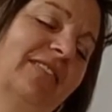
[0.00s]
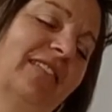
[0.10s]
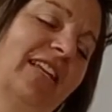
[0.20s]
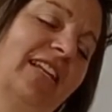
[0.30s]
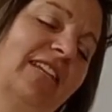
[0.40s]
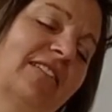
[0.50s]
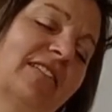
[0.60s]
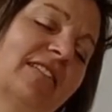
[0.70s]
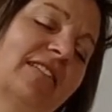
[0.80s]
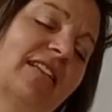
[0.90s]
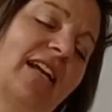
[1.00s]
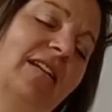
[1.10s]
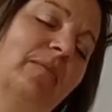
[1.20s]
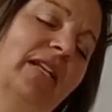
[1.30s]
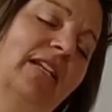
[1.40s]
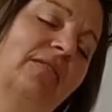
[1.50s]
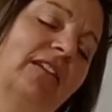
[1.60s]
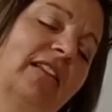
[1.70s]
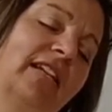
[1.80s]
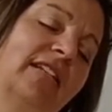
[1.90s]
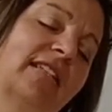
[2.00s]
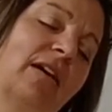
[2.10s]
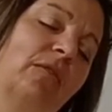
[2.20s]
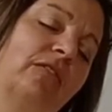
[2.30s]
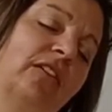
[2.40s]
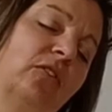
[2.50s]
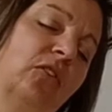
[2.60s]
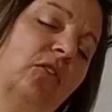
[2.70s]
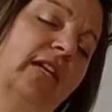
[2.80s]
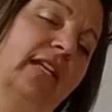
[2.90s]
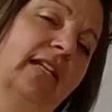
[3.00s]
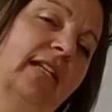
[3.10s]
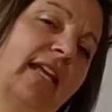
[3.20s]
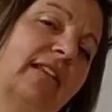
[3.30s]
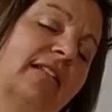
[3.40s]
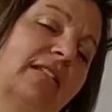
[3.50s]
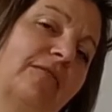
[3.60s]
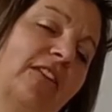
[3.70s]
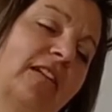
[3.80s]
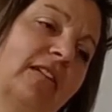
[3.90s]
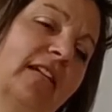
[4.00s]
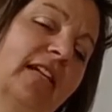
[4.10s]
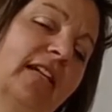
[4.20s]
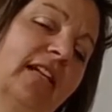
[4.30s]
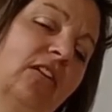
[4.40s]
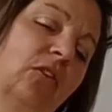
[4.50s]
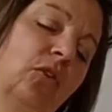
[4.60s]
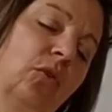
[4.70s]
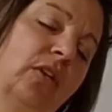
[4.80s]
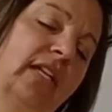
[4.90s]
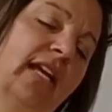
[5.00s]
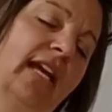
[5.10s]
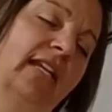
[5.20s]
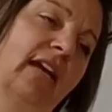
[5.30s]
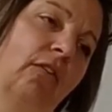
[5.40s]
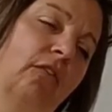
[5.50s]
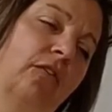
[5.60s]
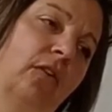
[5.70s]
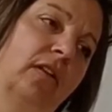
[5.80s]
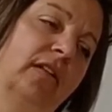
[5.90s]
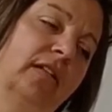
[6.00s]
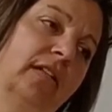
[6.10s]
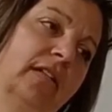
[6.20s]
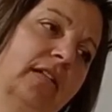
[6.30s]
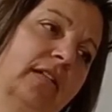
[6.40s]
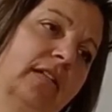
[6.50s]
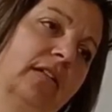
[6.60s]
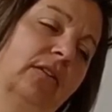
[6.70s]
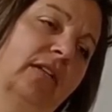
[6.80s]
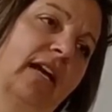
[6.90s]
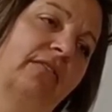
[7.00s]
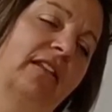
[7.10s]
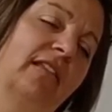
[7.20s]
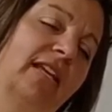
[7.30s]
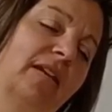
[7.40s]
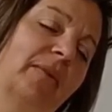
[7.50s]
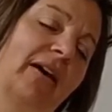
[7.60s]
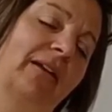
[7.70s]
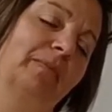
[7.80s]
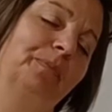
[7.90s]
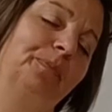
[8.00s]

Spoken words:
They need just a side bending release. That will feel good. Let this feel good and helpful. You don't have to think about it.